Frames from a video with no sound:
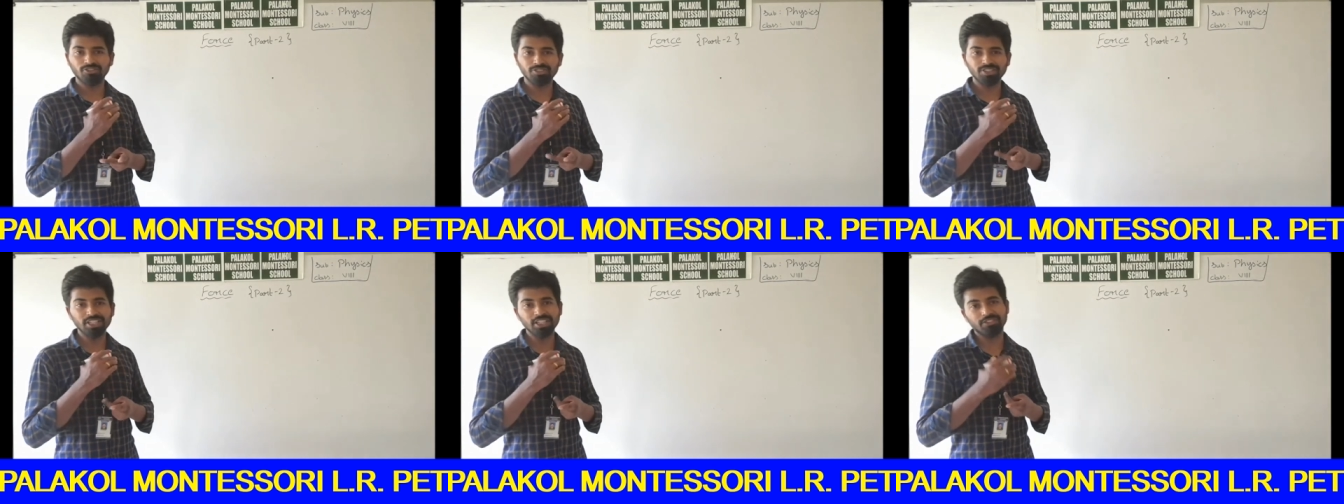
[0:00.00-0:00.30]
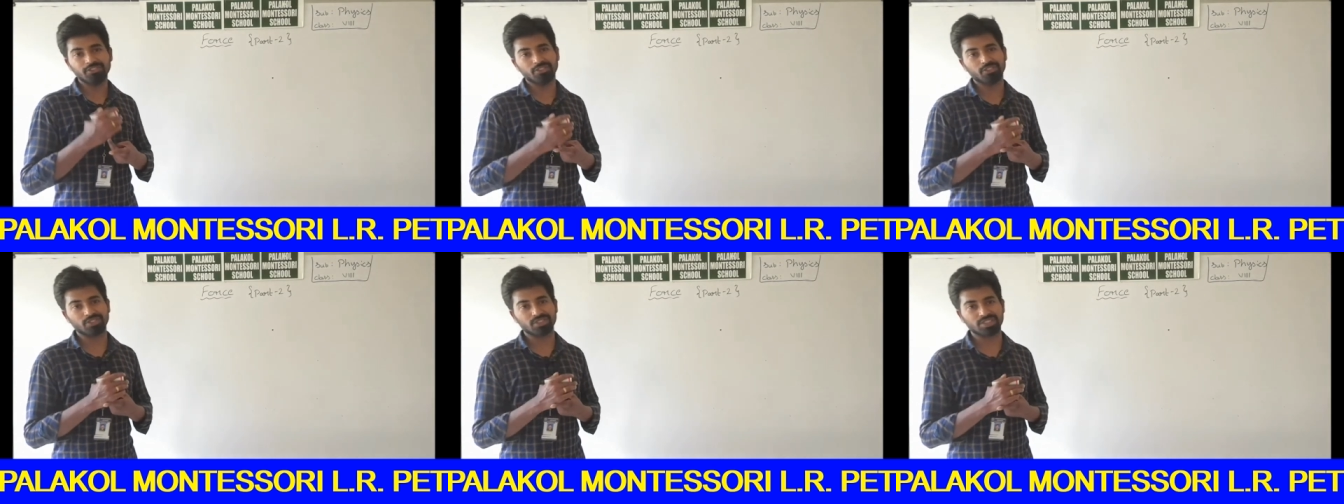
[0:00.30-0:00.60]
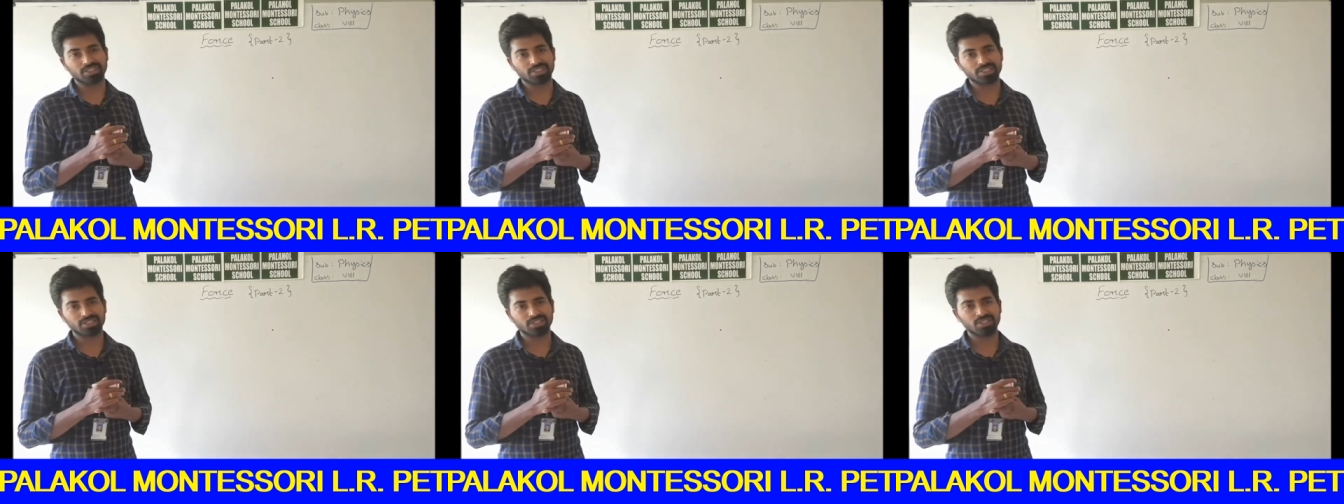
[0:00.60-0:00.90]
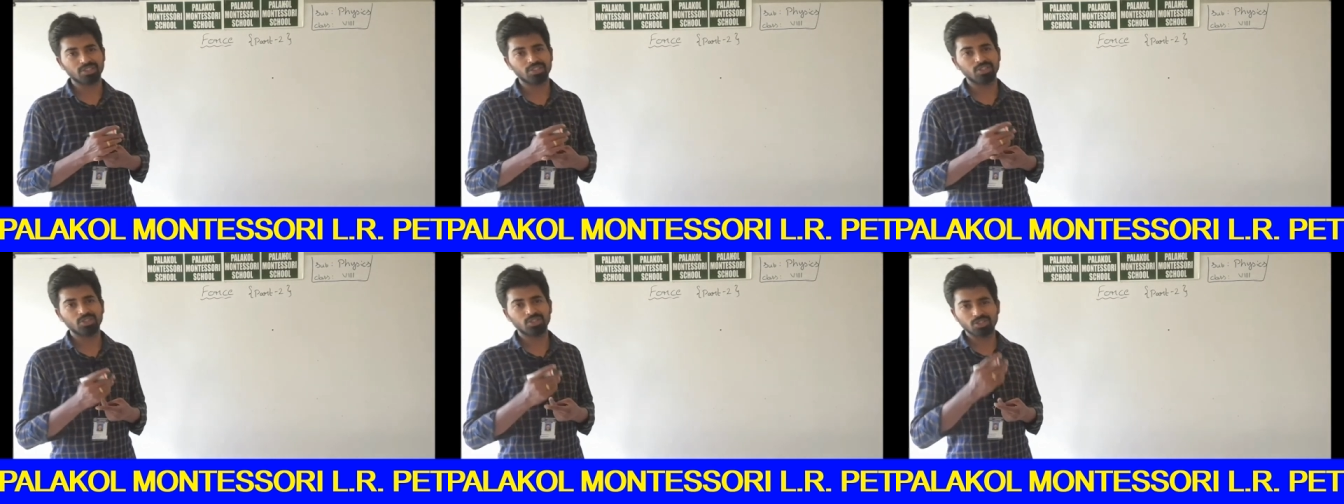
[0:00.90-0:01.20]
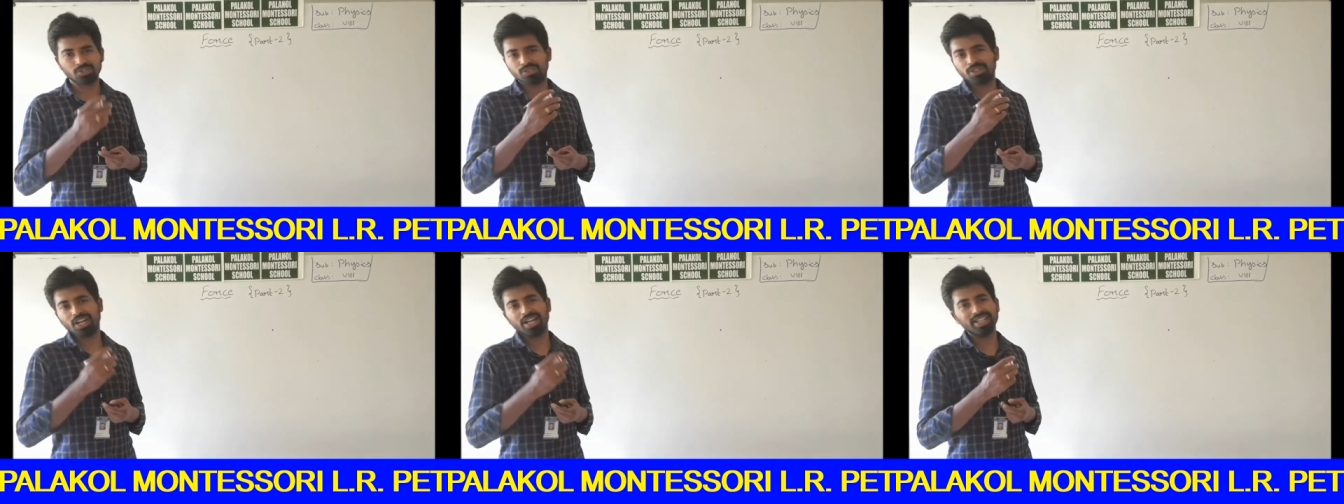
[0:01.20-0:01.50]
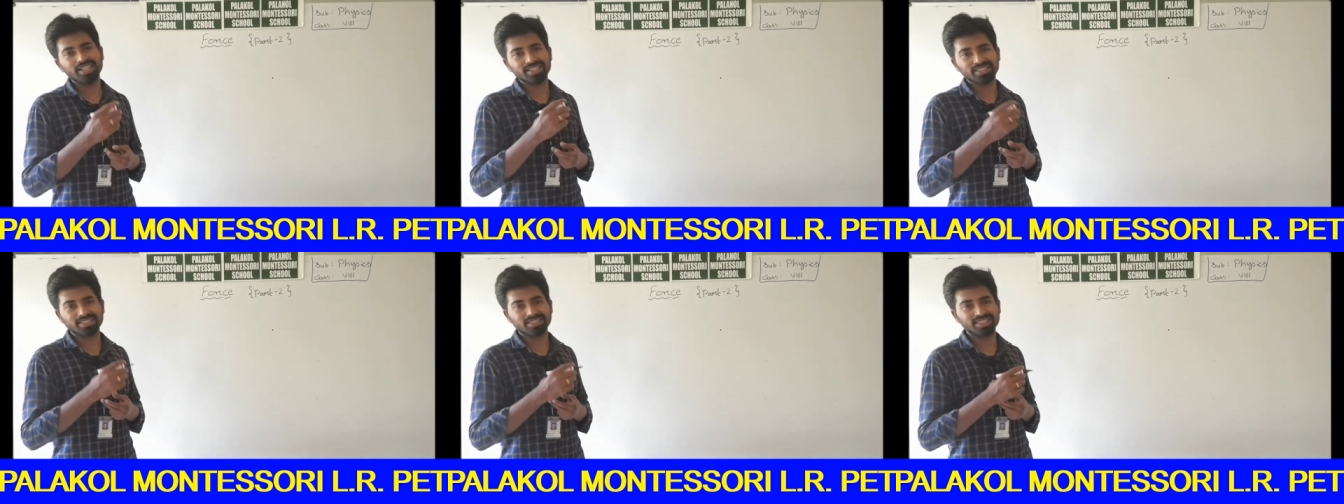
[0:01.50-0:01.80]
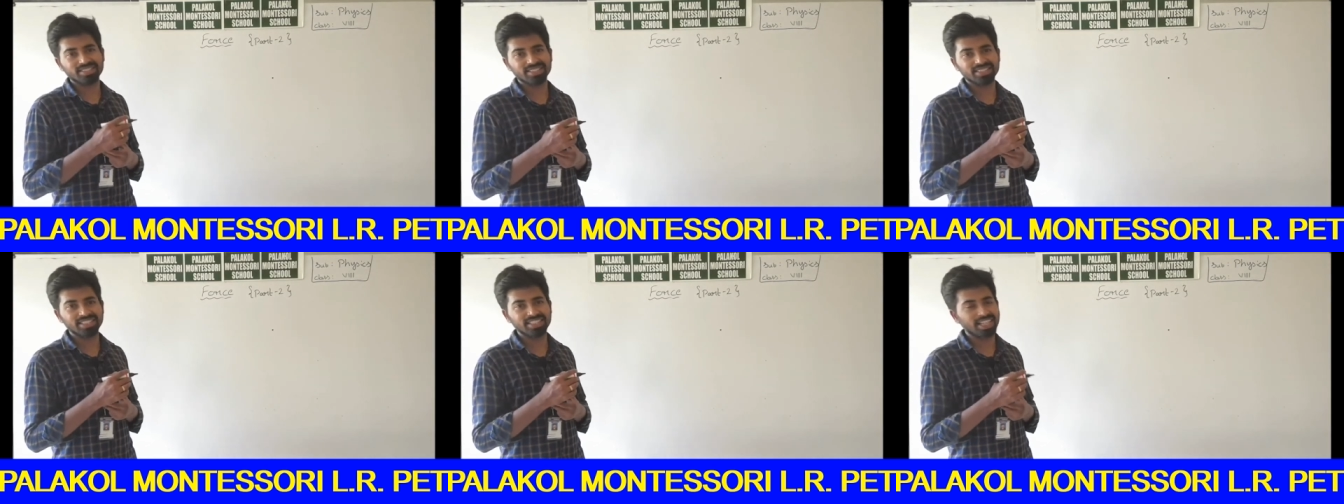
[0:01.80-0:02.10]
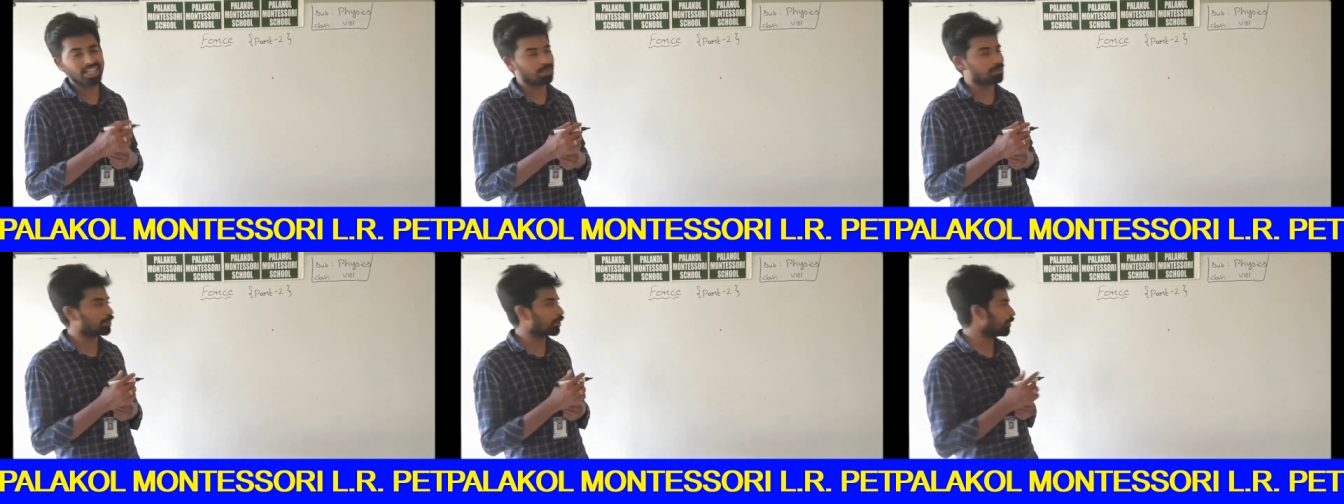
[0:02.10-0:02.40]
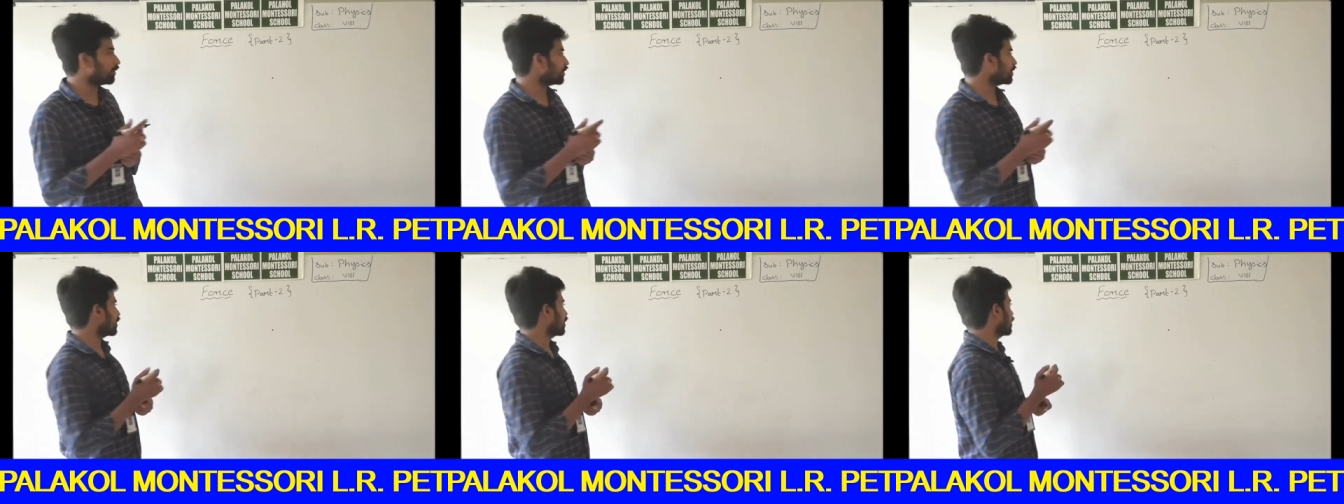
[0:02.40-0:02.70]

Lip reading: field forces. So, we are discussing about